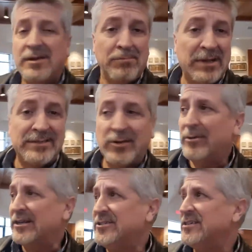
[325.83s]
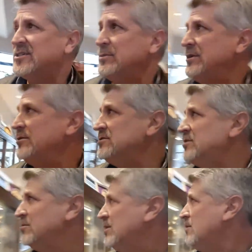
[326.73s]
basically what a jester would do.
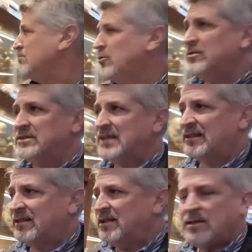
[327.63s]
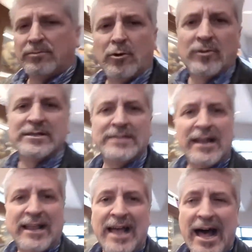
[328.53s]
So mirth is like, mirth is not
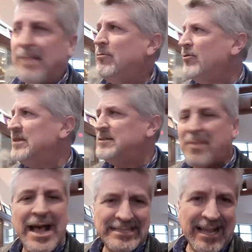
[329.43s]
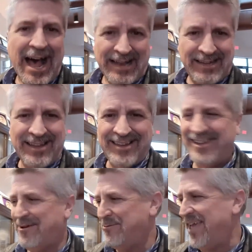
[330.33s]
a god, mirth is a mascot,
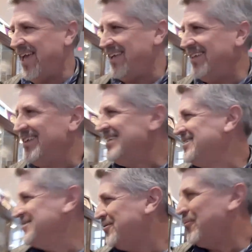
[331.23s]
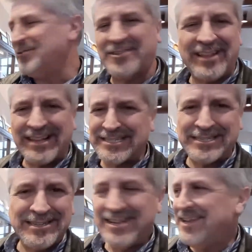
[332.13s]
okay? So I don't want you to think this
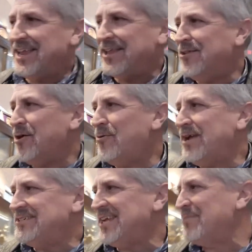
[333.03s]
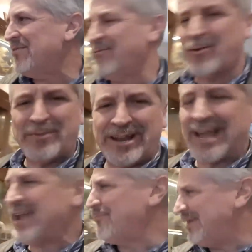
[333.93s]
is in no way, shape, or form any
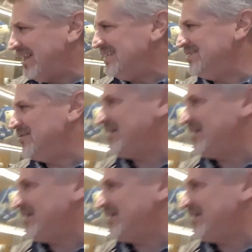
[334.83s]
kind of religion or